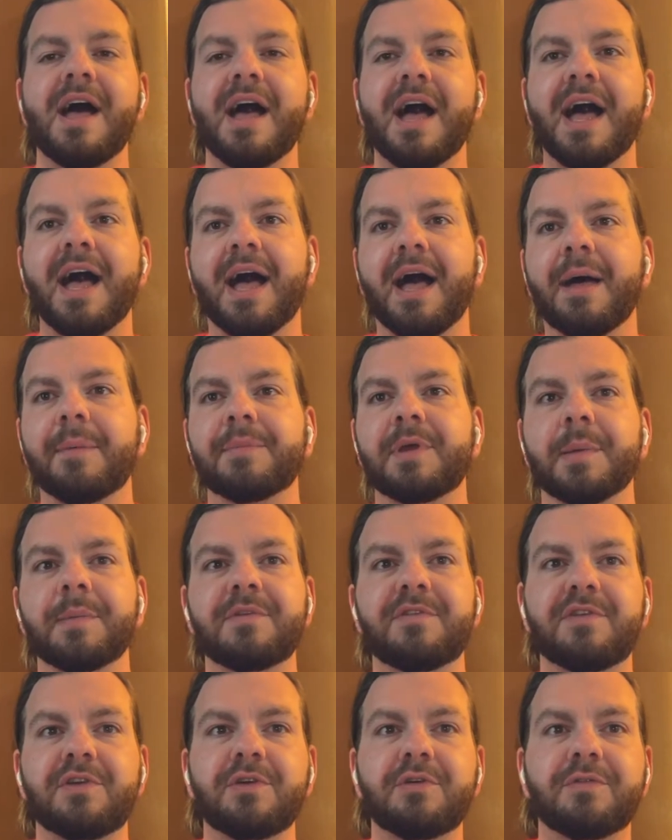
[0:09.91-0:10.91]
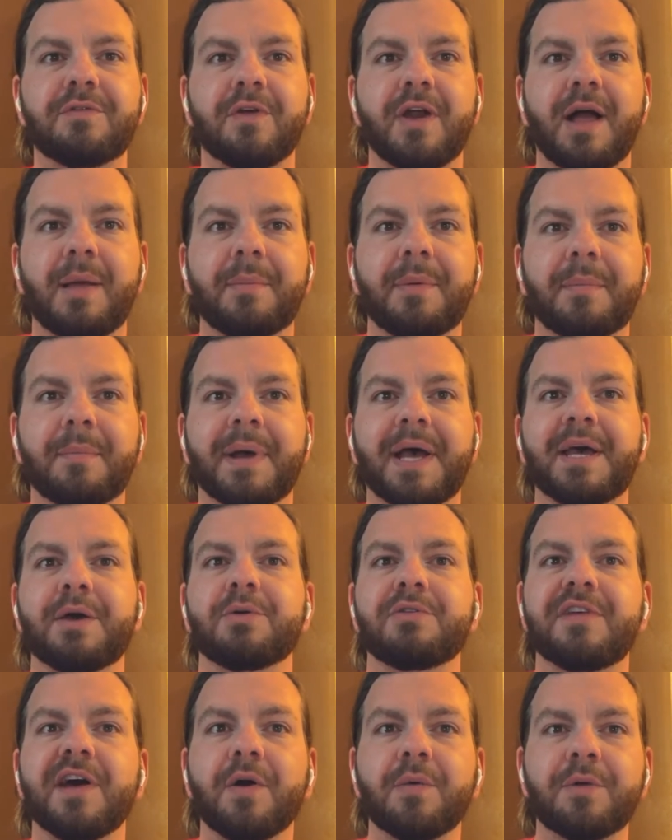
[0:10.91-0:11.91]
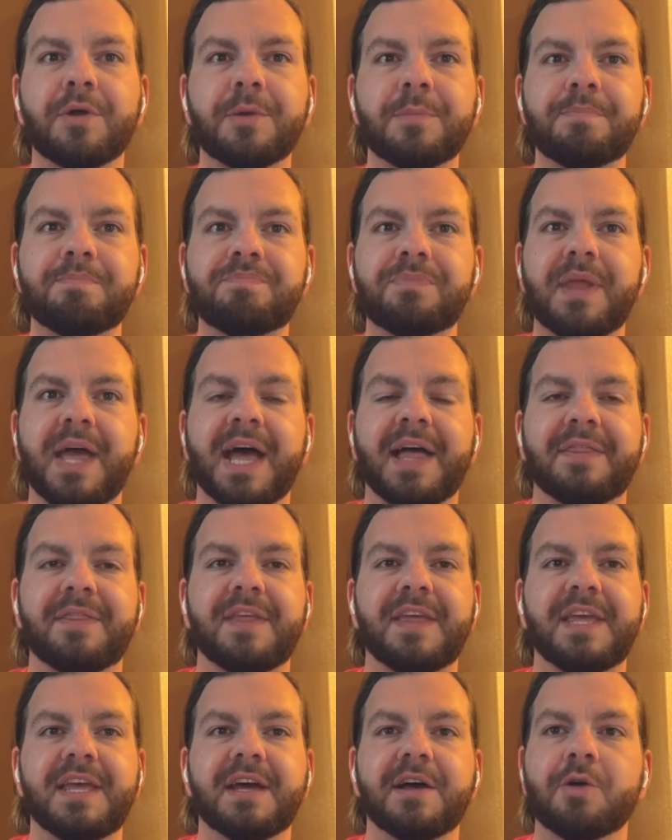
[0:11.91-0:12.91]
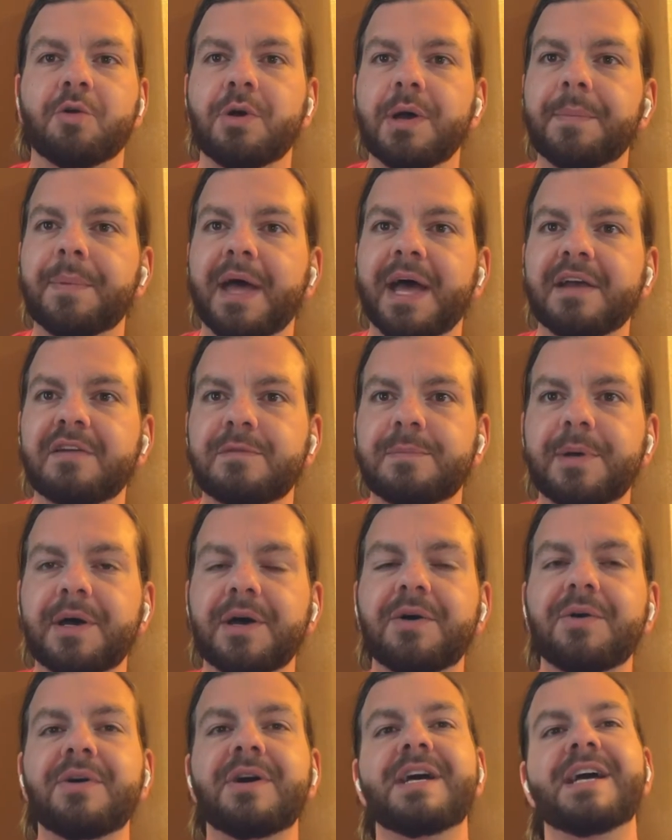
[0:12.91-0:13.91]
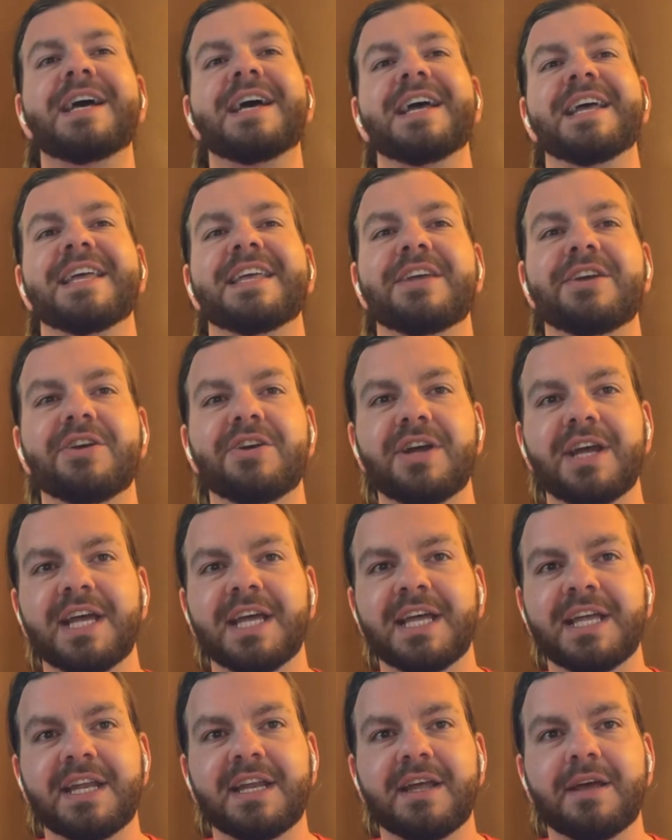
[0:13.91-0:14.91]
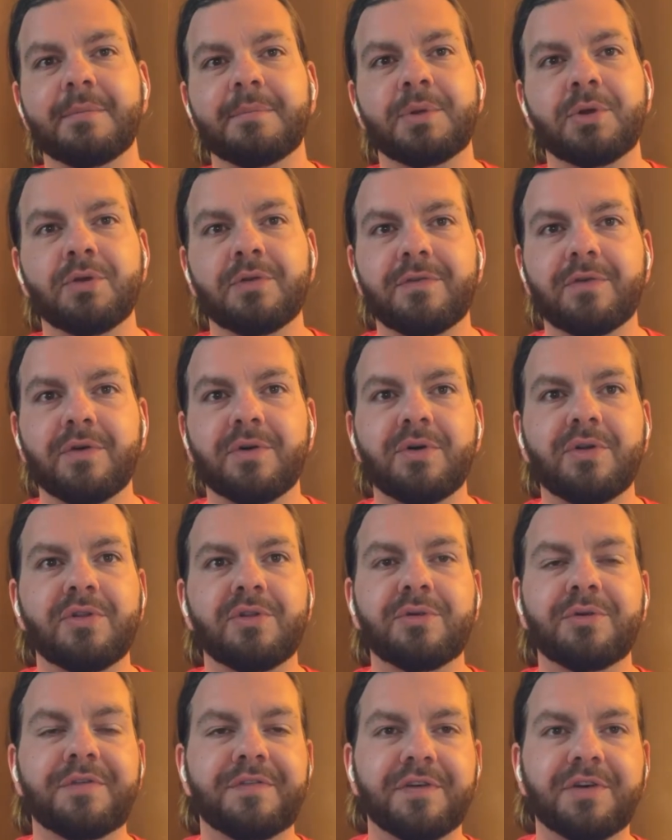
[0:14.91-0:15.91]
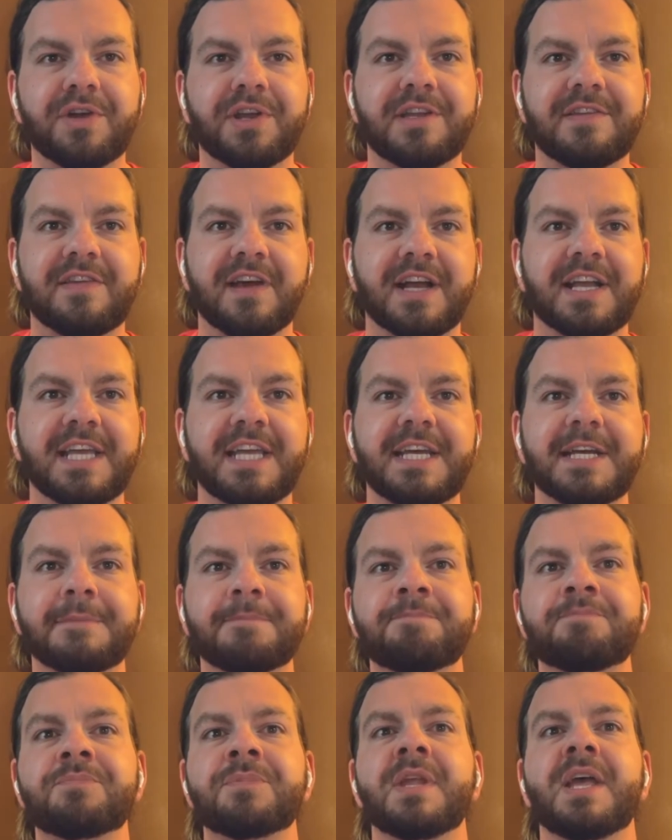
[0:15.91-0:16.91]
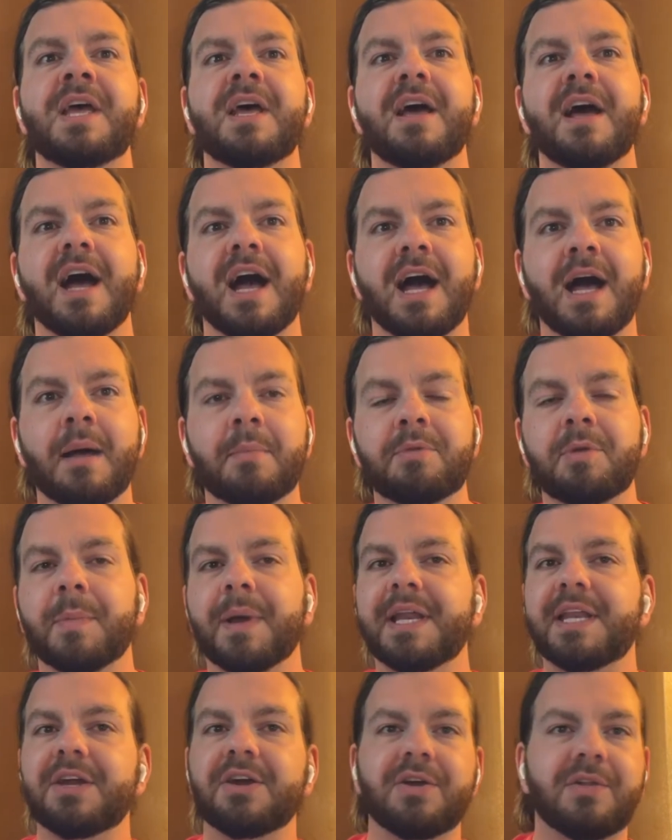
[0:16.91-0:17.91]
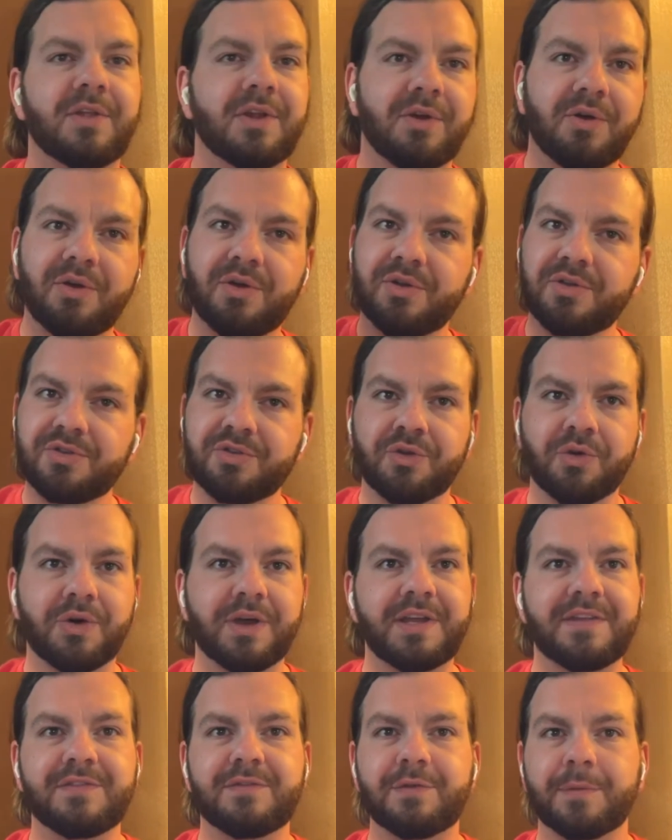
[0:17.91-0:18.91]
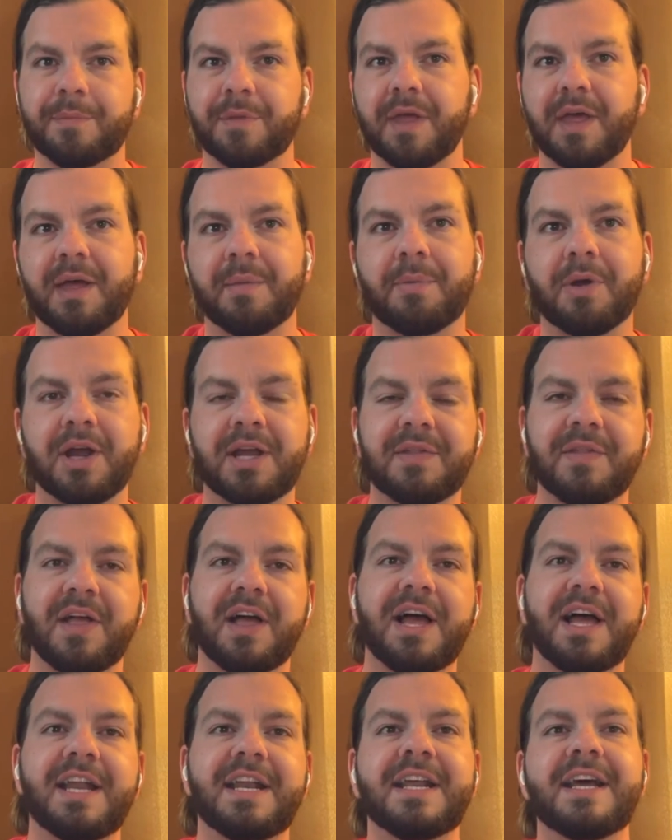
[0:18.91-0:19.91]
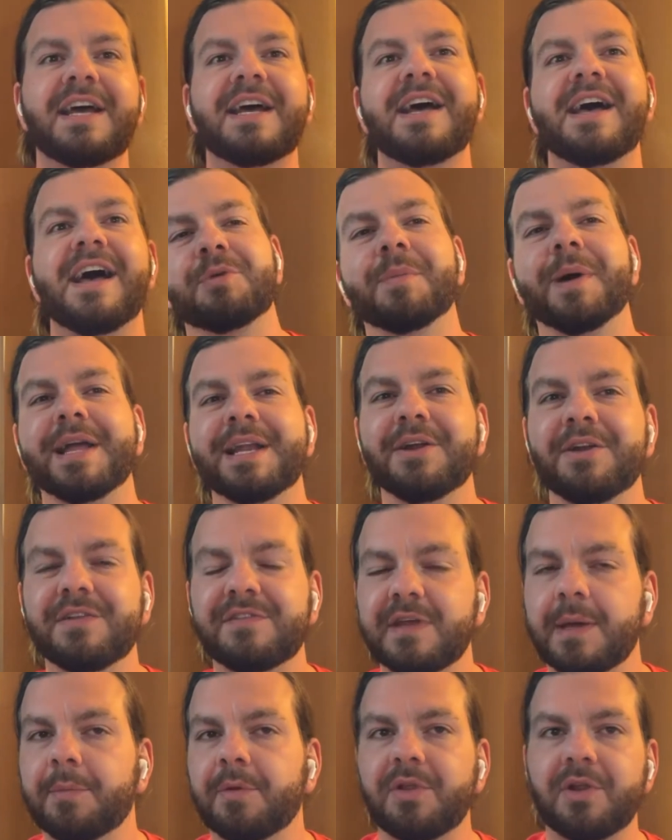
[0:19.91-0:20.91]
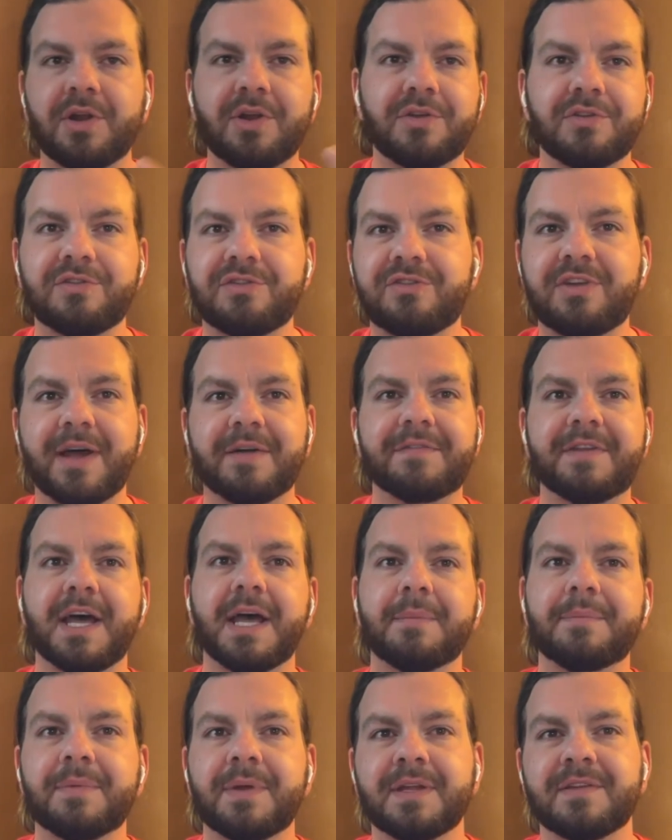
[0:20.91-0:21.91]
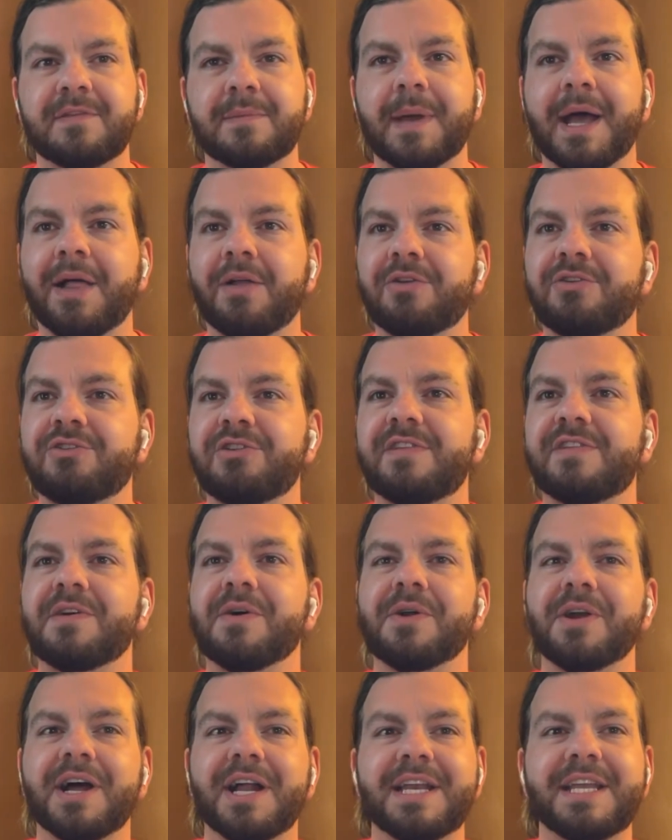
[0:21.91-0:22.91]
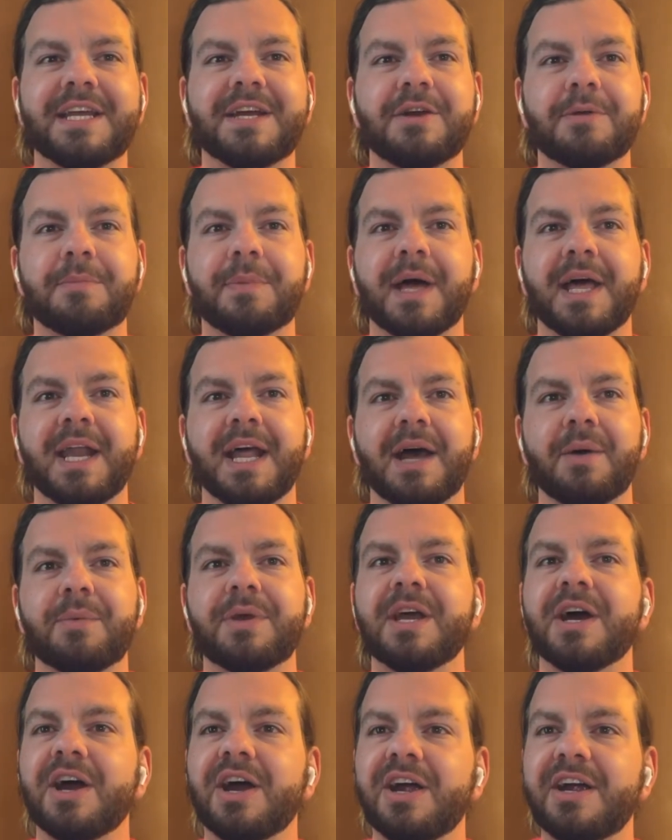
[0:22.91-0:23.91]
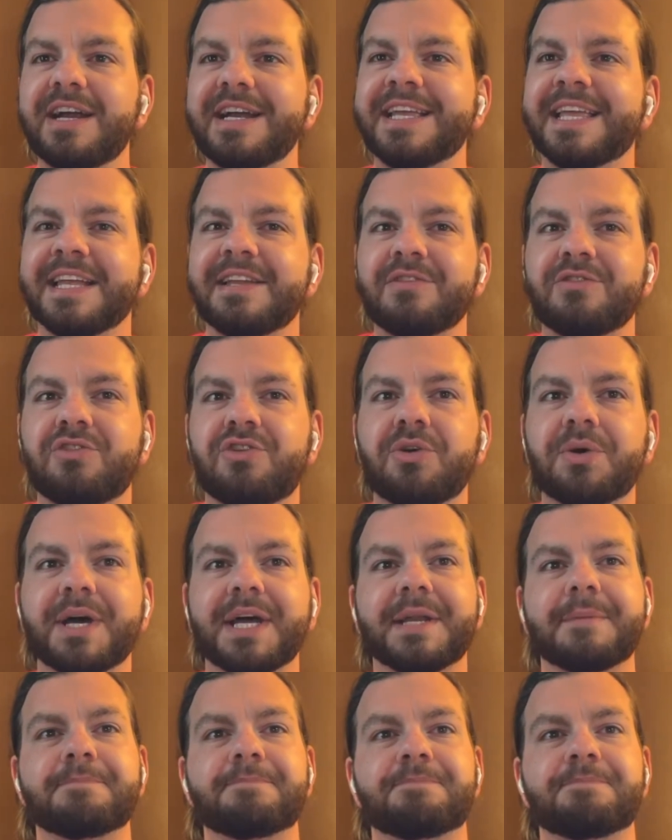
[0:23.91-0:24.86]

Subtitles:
coming to you from my hotel room at the Equip Expo here in beautiful Louisville, Kentucky. You might hear a little noise from the parking lot. You might notice I'm a little stuffed up. We got some allergies going on here, but we are getting to it.